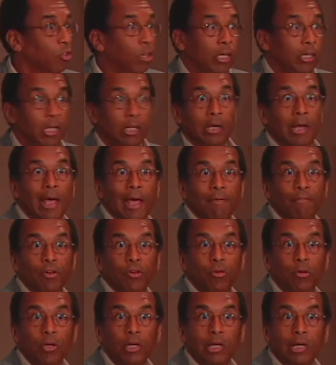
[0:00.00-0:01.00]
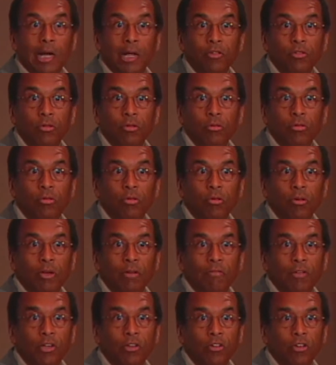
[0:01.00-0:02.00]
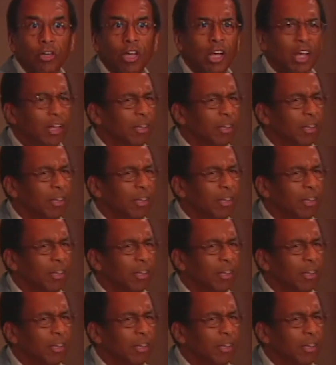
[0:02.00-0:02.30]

They didn't have it during the Constitutional Convention.